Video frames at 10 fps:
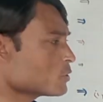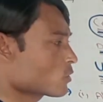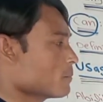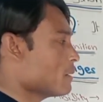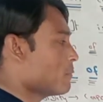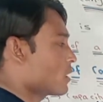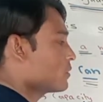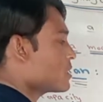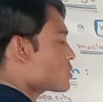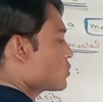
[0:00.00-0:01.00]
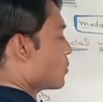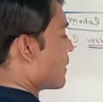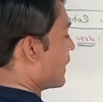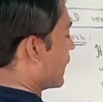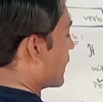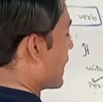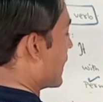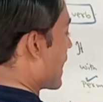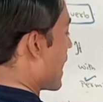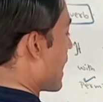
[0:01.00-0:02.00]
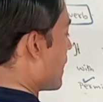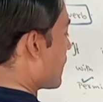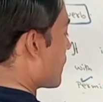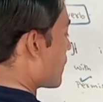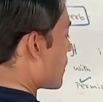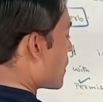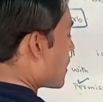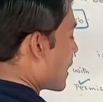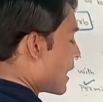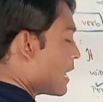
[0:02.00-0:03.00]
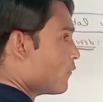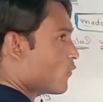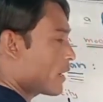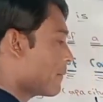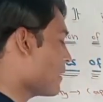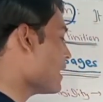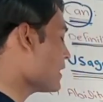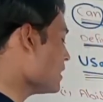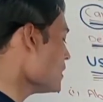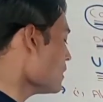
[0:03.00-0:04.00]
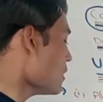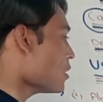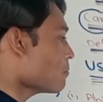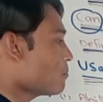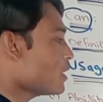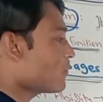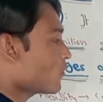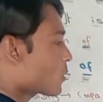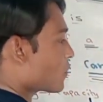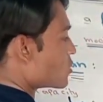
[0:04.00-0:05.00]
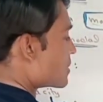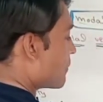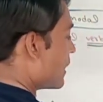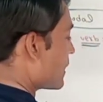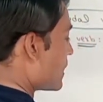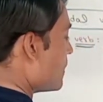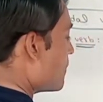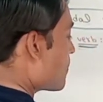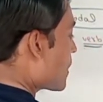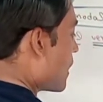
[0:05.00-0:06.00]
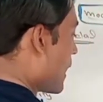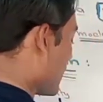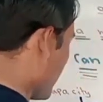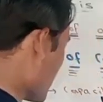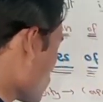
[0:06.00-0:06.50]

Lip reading: need to remember this mnemonic like A for ability, P for possibility, and